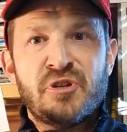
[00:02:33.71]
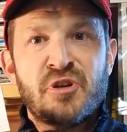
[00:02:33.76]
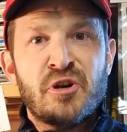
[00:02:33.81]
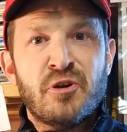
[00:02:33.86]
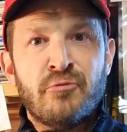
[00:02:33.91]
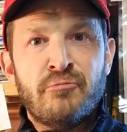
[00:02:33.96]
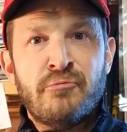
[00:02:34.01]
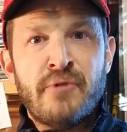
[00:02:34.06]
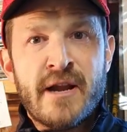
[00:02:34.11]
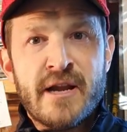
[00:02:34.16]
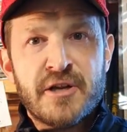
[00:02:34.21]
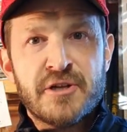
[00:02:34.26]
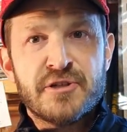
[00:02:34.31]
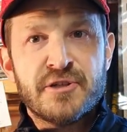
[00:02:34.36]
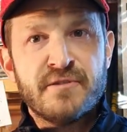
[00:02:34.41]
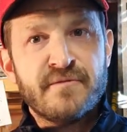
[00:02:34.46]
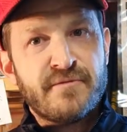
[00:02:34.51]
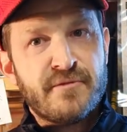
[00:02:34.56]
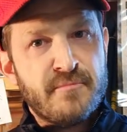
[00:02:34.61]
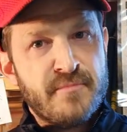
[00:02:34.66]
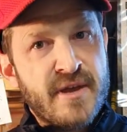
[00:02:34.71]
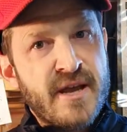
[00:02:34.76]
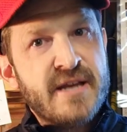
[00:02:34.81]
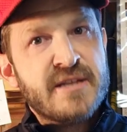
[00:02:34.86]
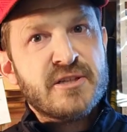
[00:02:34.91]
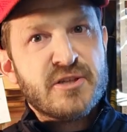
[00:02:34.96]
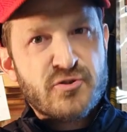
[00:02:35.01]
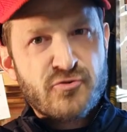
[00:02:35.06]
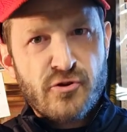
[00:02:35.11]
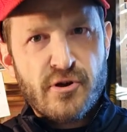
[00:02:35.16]
correction from there
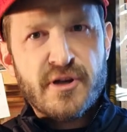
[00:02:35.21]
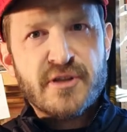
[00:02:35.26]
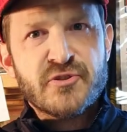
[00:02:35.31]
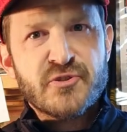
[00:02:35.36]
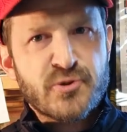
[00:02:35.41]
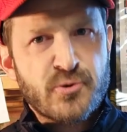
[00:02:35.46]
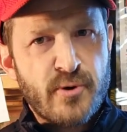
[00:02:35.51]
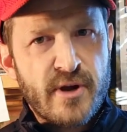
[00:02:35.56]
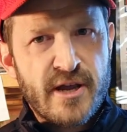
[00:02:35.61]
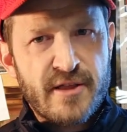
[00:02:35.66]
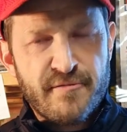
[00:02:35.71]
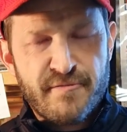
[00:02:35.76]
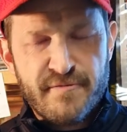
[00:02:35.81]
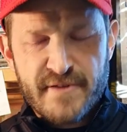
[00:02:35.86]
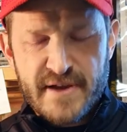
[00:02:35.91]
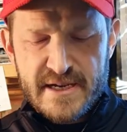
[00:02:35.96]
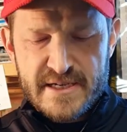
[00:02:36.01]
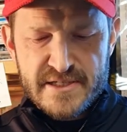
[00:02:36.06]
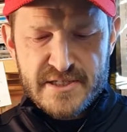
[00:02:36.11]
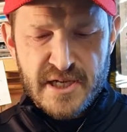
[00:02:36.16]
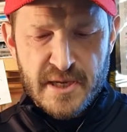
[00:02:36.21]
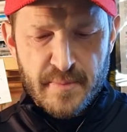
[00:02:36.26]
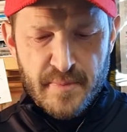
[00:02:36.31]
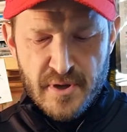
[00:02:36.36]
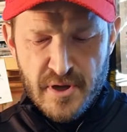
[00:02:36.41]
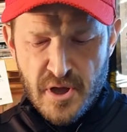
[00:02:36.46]
to try and square the face up.